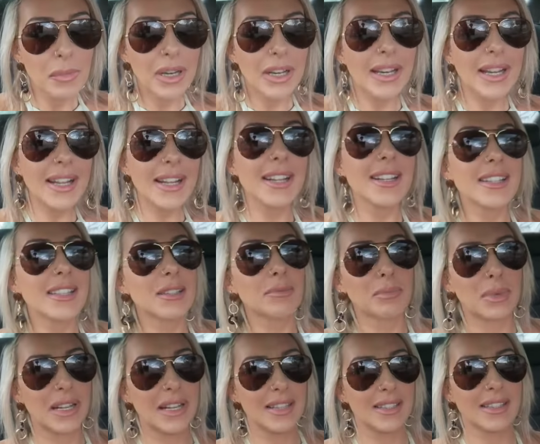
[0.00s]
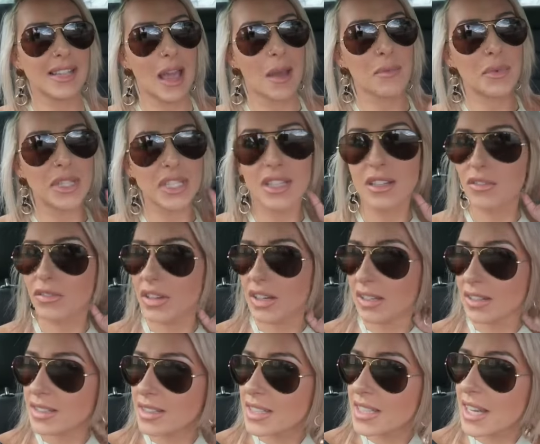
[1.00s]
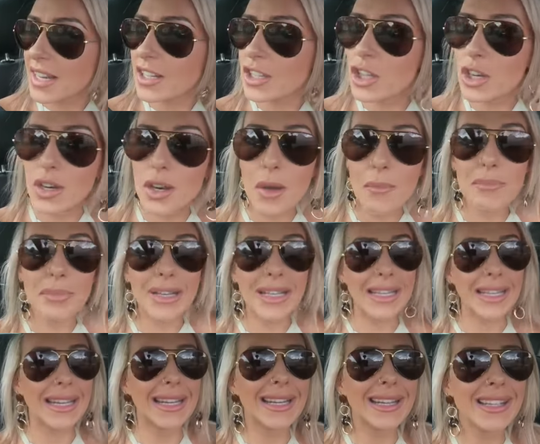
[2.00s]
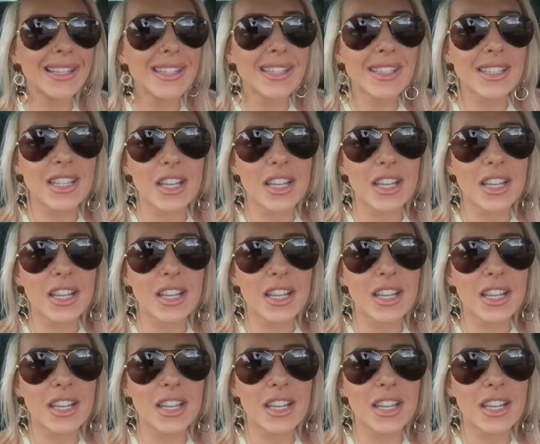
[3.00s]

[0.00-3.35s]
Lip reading: please, please get me to the filling station. Please,